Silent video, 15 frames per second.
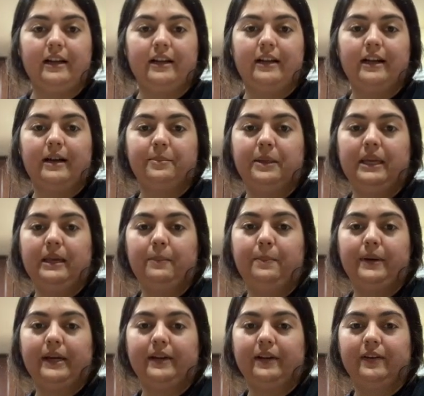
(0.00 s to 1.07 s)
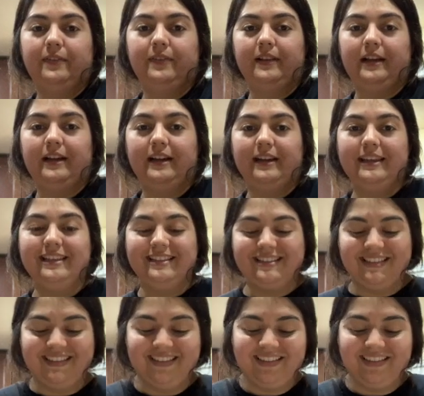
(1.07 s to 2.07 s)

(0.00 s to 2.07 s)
gummy butterflies.